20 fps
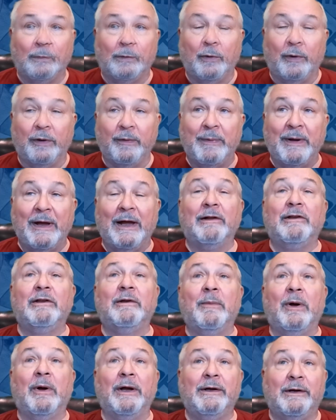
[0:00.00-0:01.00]
Going back
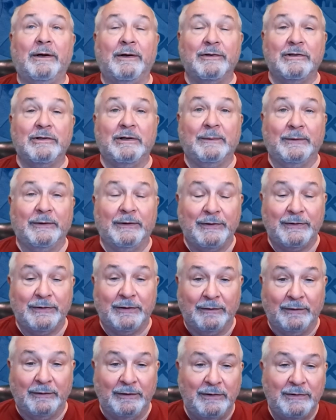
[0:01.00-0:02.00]
to my customer, I
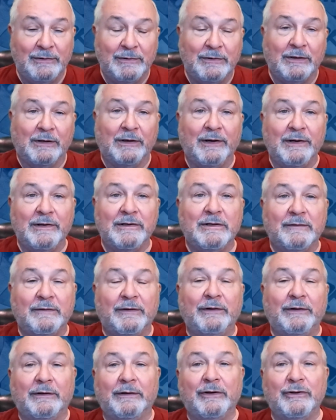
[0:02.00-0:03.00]
said, these are the kinds of
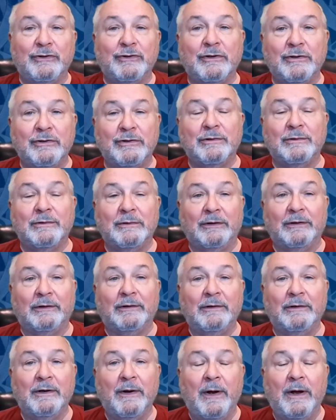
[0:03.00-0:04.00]
integrations you
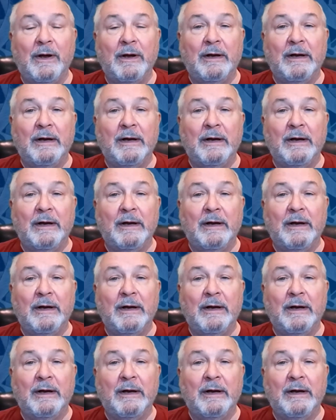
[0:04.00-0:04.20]
need.